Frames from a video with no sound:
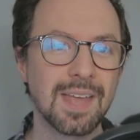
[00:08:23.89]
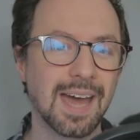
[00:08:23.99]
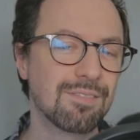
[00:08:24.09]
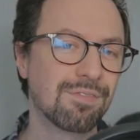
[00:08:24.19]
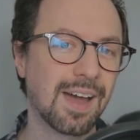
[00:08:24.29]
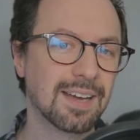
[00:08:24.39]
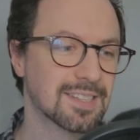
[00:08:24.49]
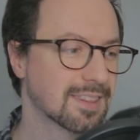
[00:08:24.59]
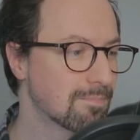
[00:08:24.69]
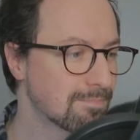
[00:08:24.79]
And in
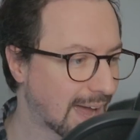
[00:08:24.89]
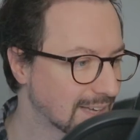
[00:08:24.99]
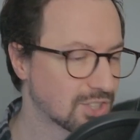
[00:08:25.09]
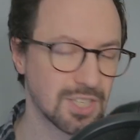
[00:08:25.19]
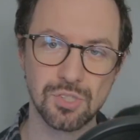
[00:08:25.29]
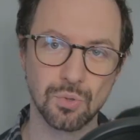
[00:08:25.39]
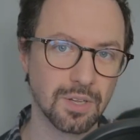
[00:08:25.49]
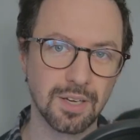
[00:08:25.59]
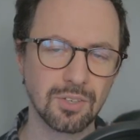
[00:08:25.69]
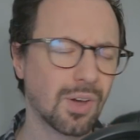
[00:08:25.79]
fact, the matches or
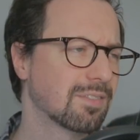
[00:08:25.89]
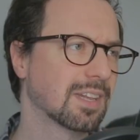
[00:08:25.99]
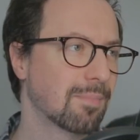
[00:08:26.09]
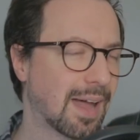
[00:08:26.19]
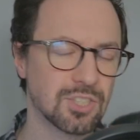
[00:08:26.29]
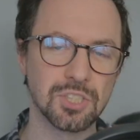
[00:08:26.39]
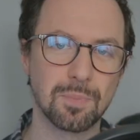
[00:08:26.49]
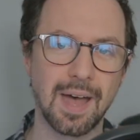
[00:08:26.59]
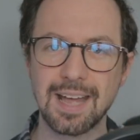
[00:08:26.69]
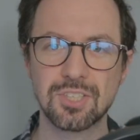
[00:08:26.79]
the, not even the matches,
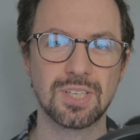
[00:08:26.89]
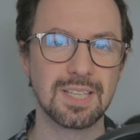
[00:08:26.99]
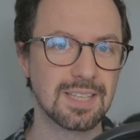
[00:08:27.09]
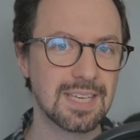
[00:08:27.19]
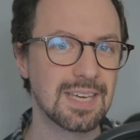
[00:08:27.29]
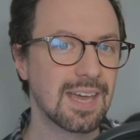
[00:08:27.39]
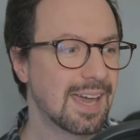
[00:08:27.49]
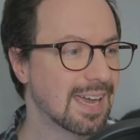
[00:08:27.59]
but actually the